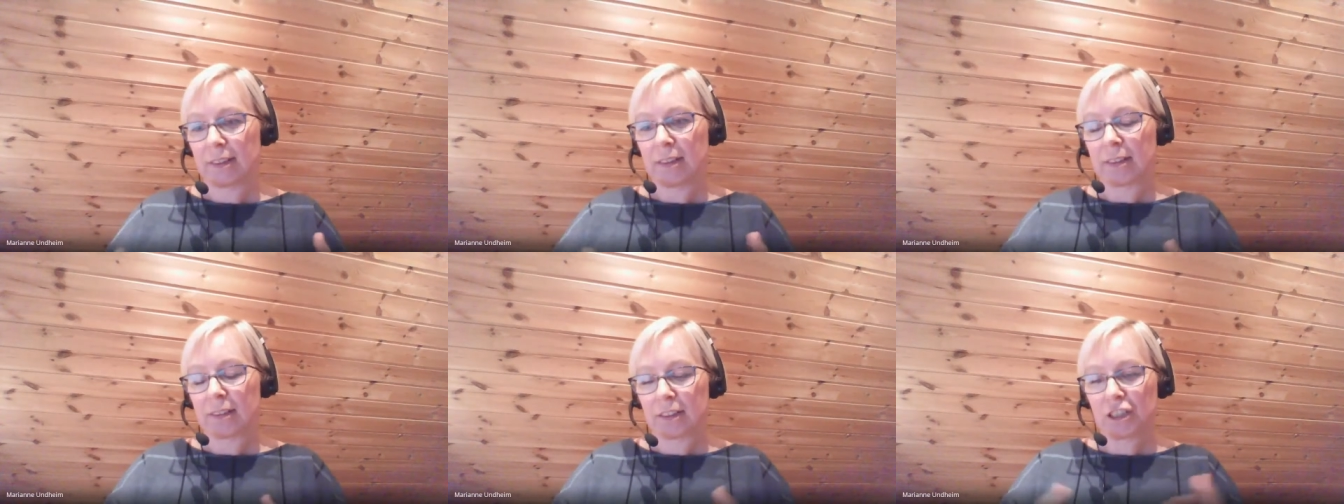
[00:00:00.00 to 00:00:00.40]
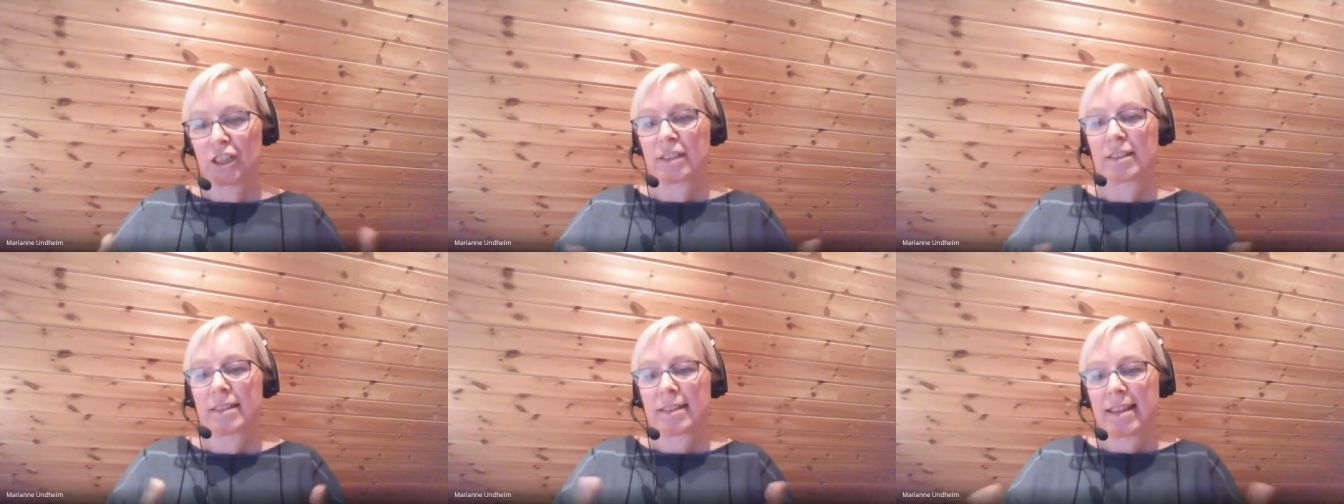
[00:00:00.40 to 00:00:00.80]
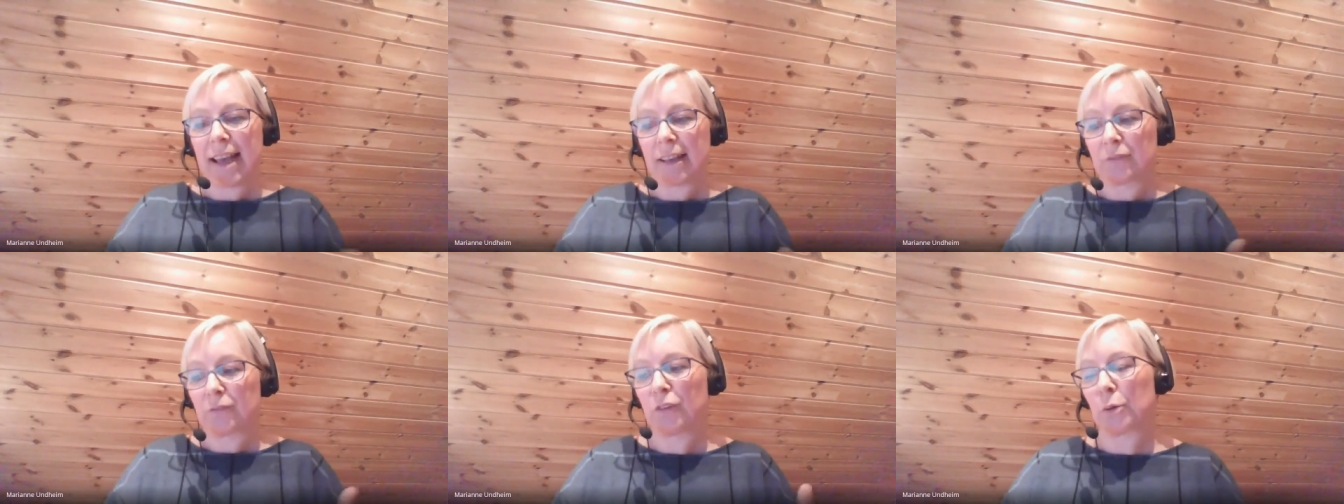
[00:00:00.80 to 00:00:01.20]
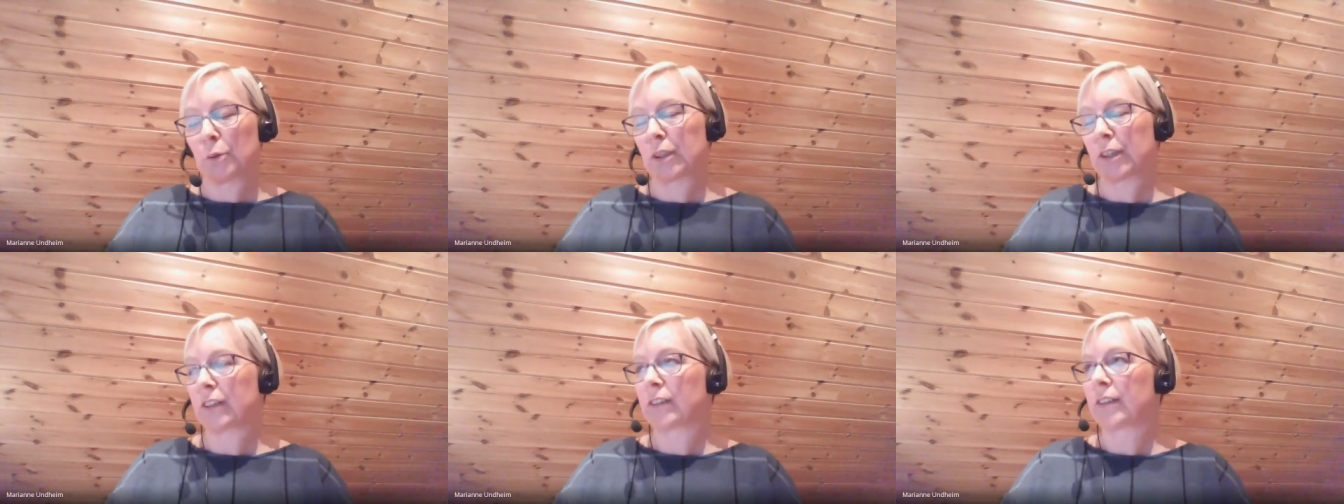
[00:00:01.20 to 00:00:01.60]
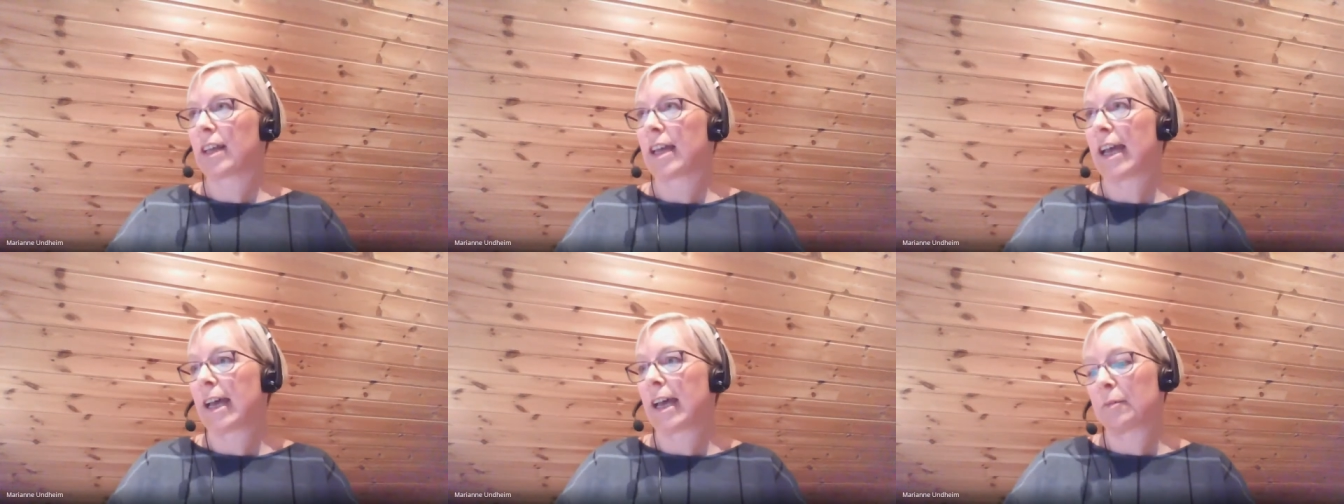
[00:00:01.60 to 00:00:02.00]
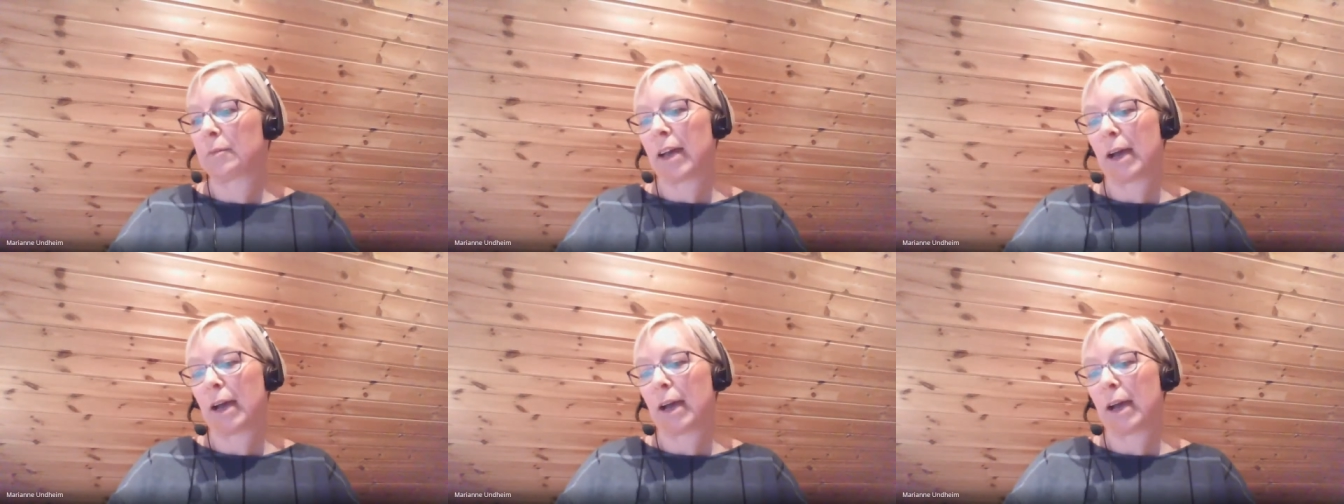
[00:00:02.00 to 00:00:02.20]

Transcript: just that focus. Uh,